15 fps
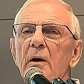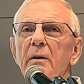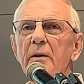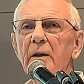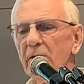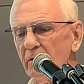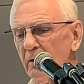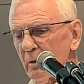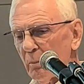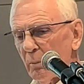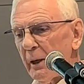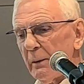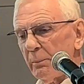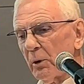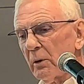These are the
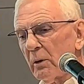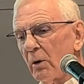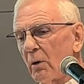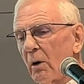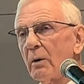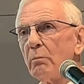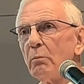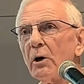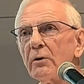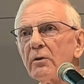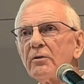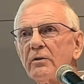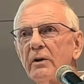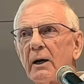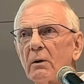people who are on
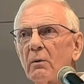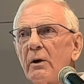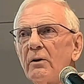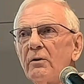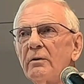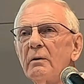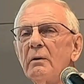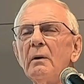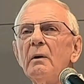modest salaries.